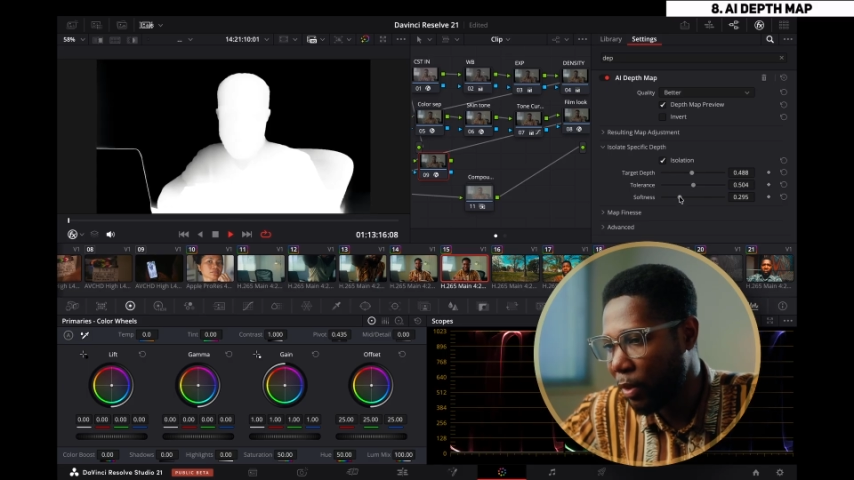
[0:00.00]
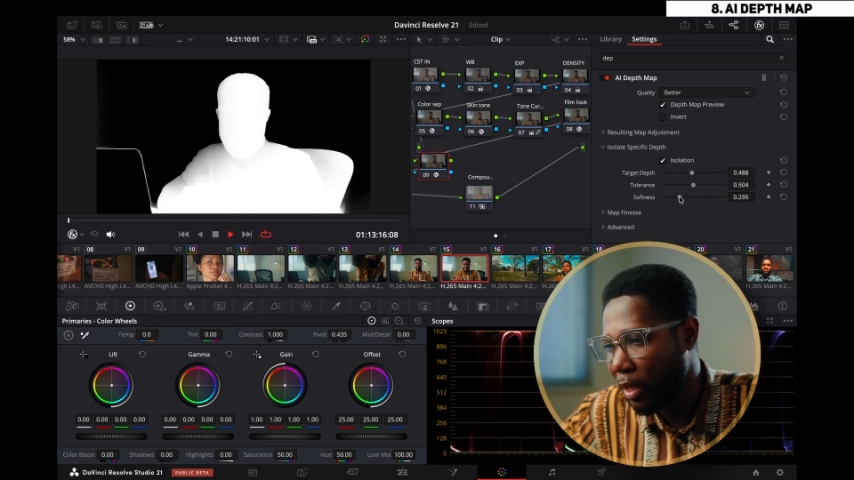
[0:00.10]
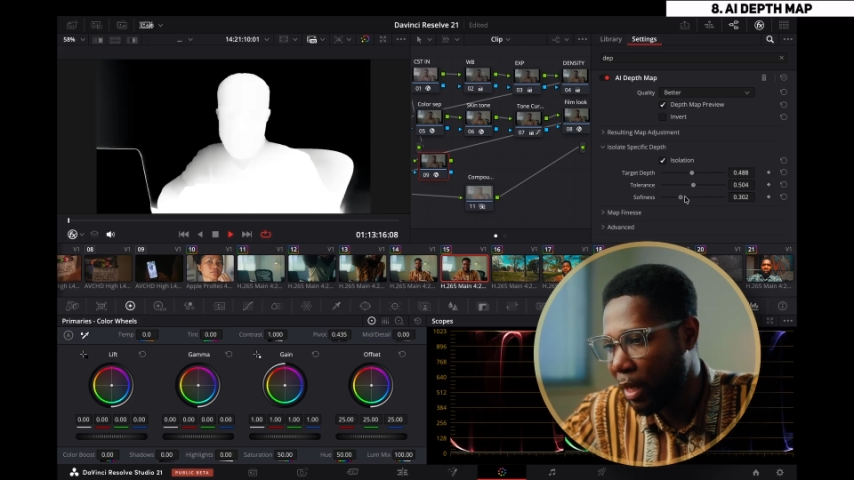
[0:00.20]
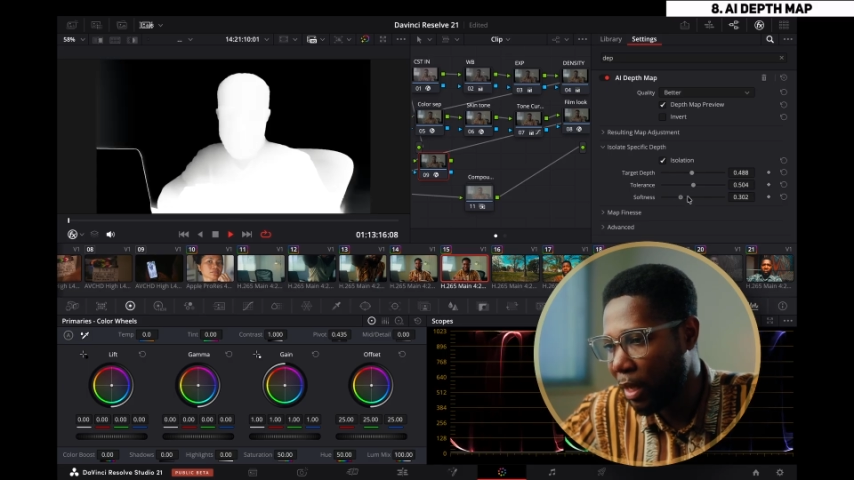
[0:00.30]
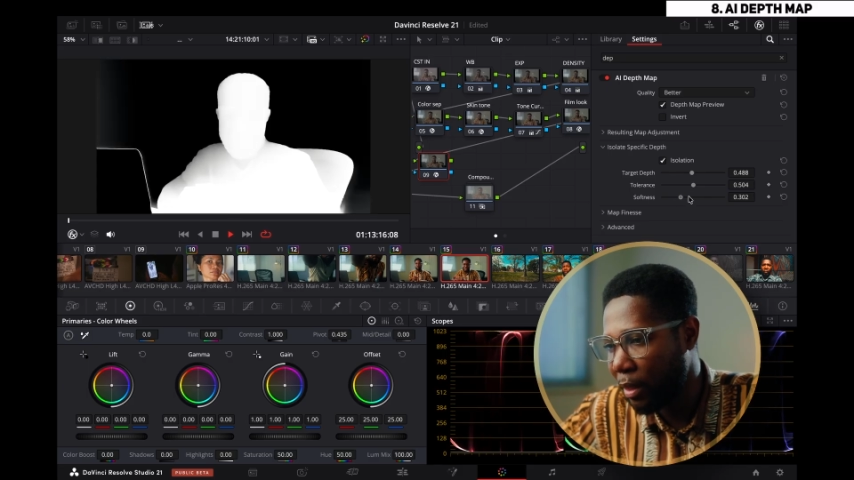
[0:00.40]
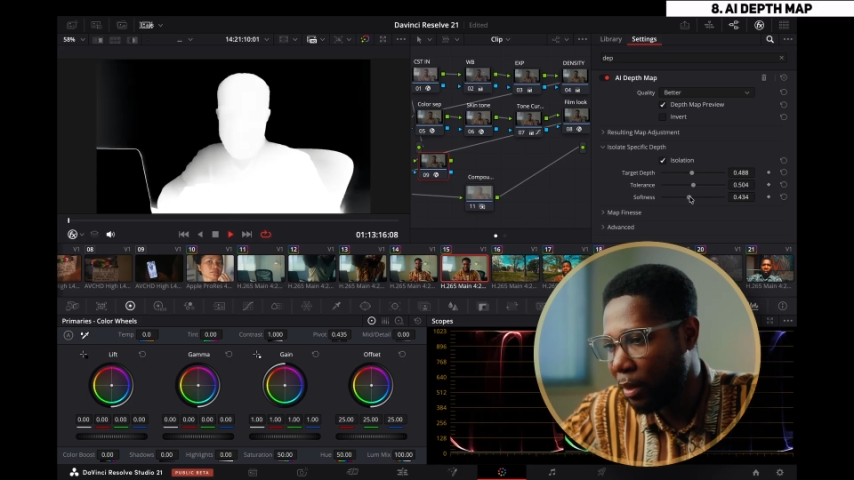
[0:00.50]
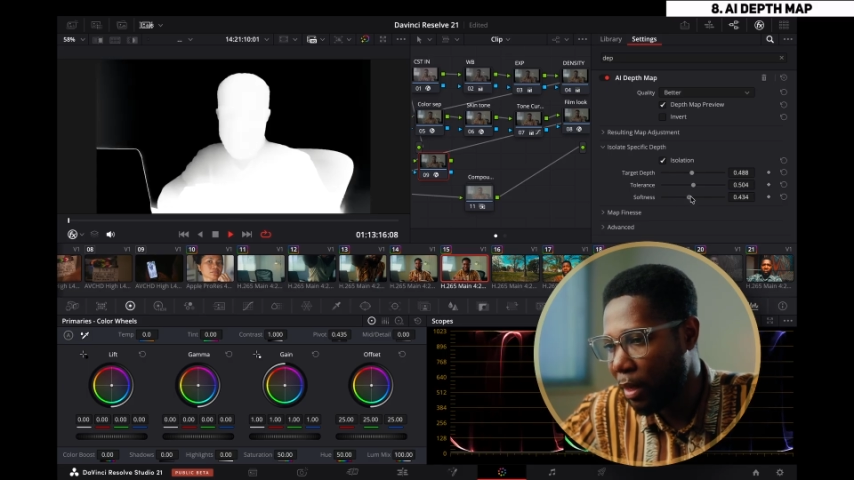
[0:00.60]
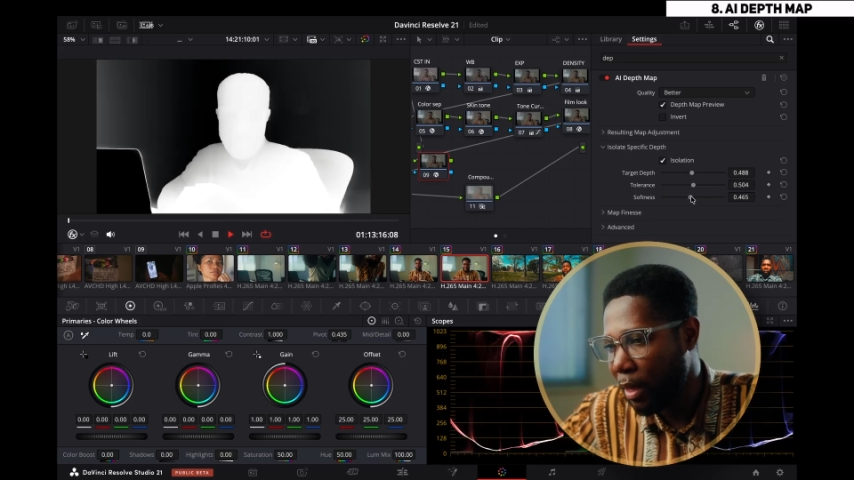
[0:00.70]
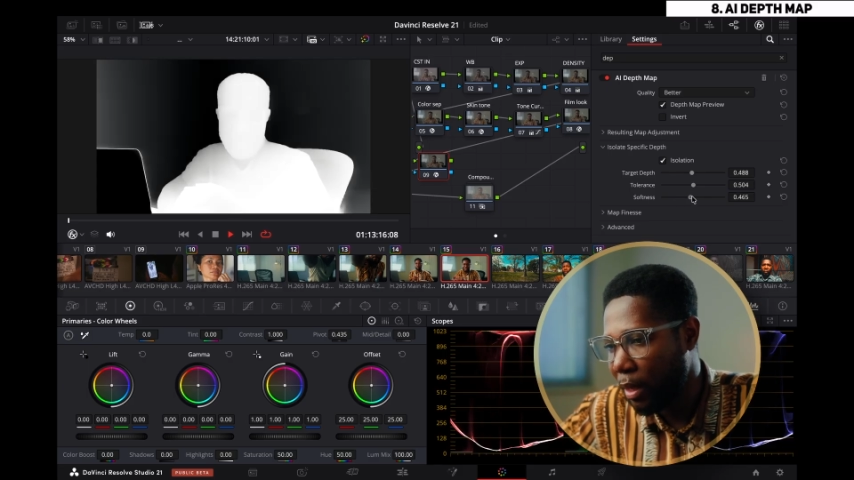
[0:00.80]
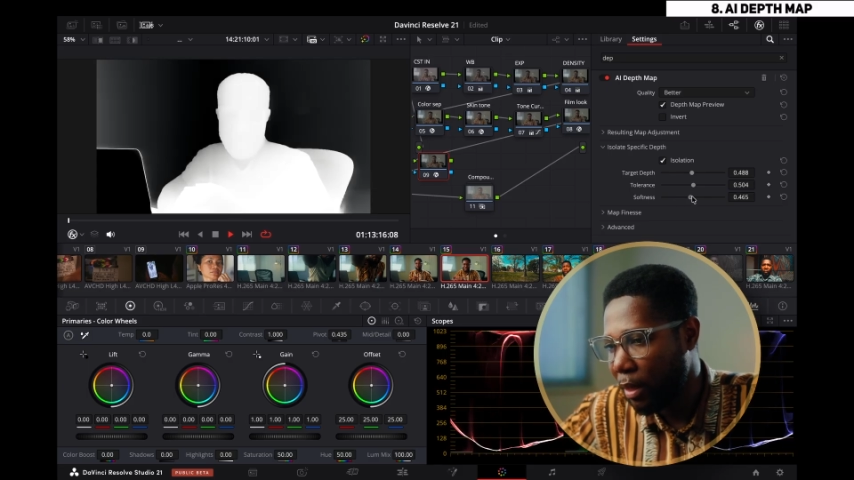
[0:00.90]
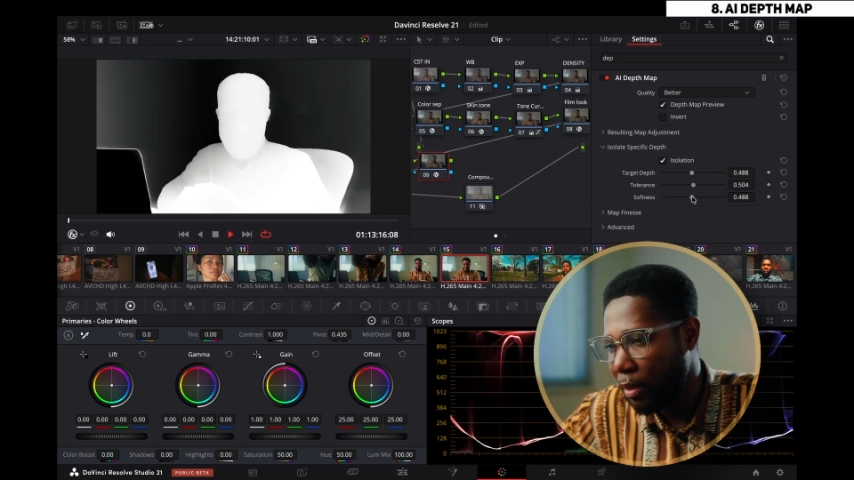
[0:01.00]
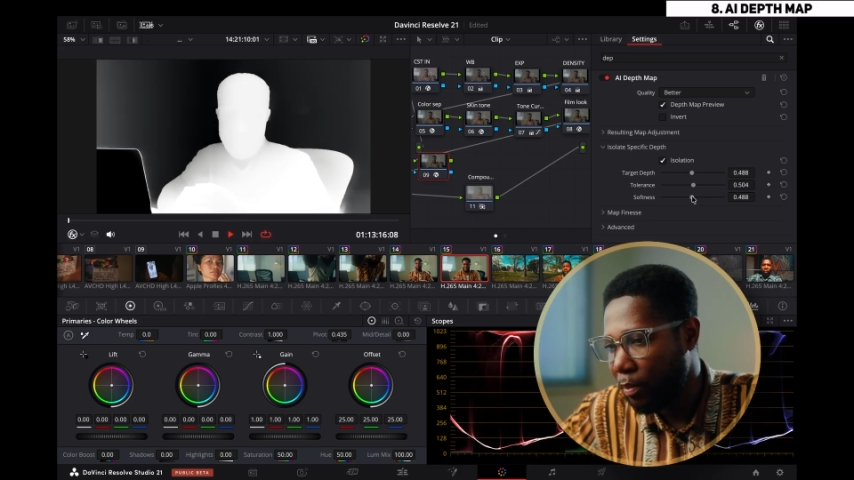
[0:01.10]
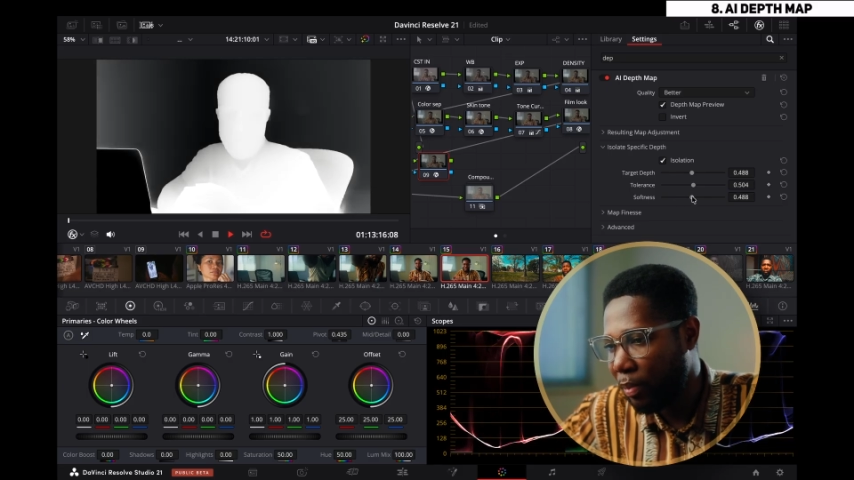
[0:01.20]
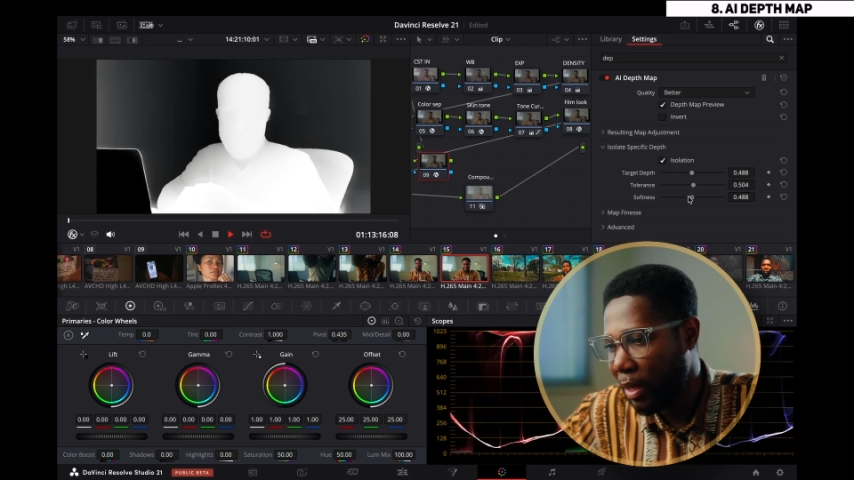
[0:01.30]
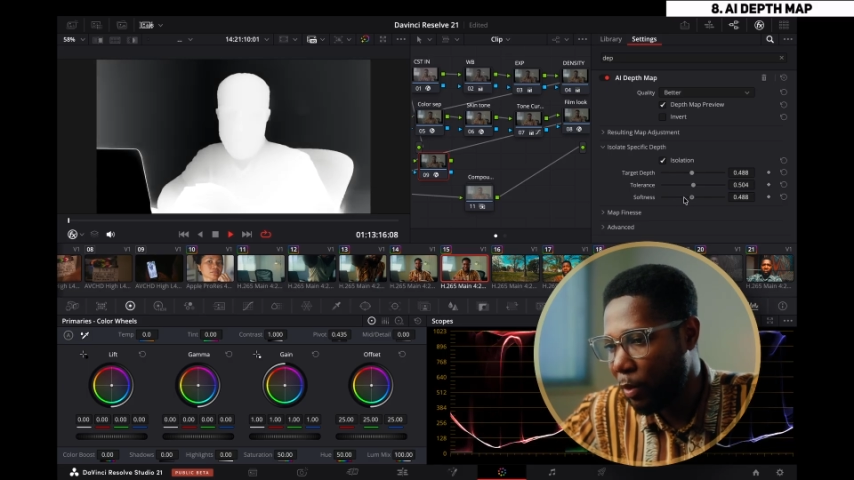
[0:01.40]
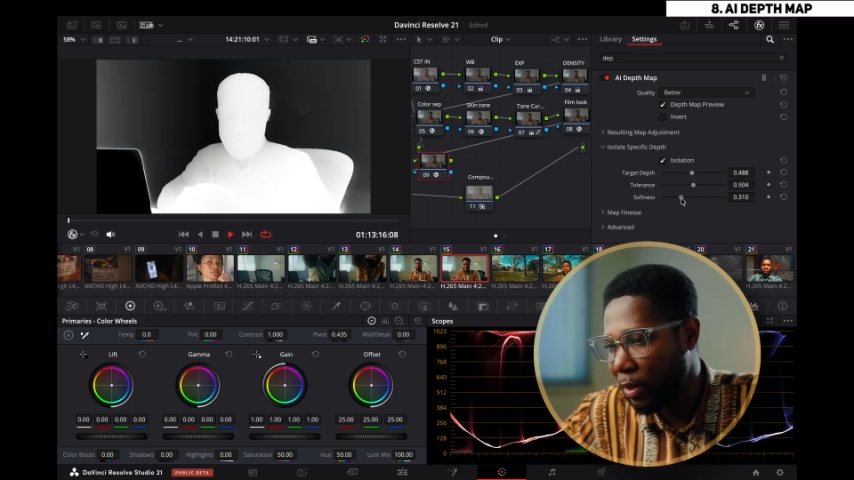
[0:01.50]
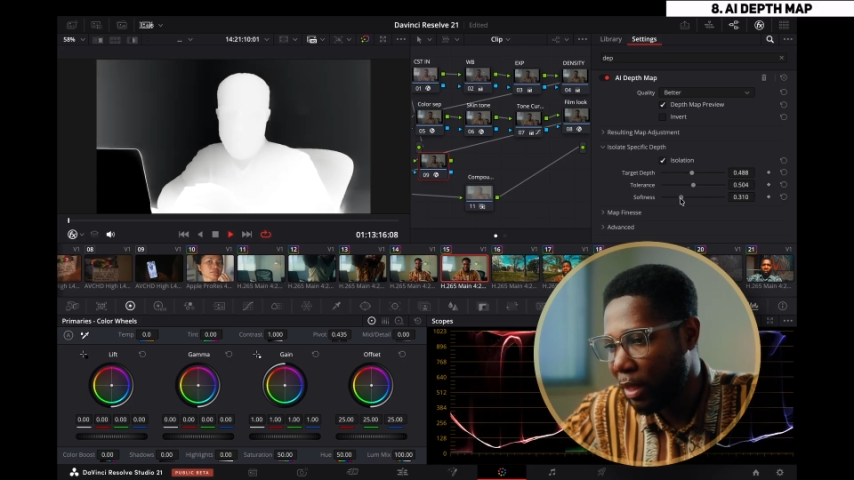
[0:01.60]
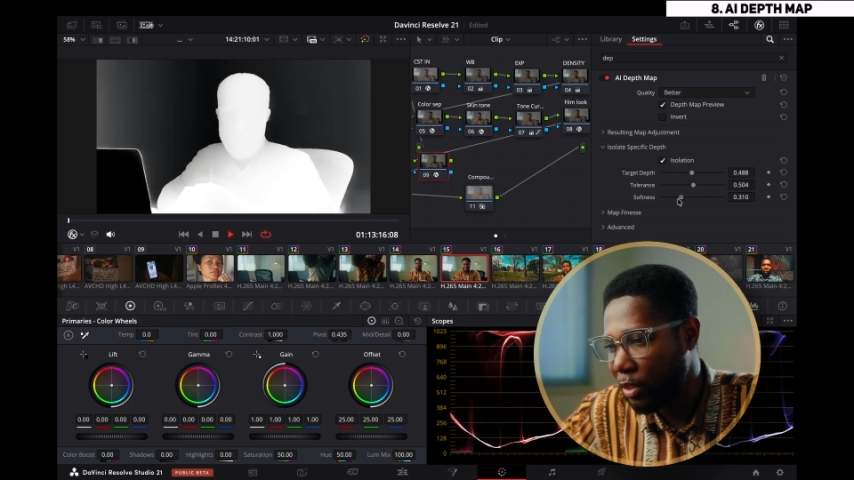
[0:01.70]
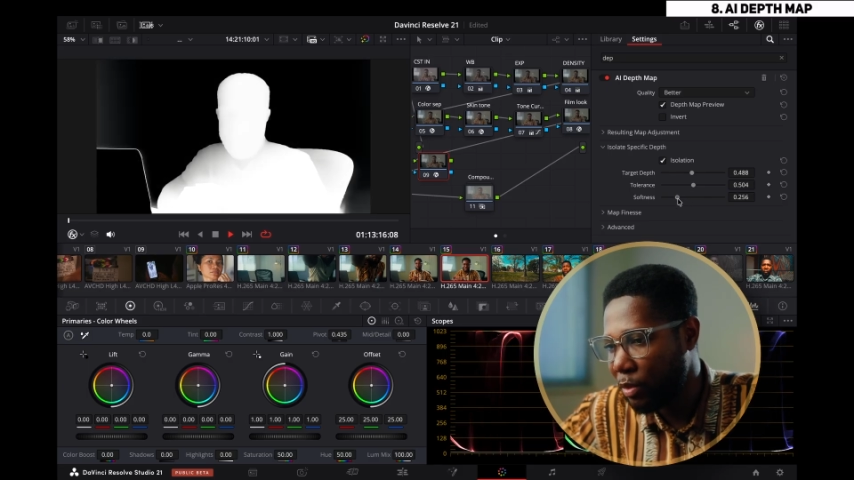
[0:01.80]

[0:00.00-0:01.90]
We can play with the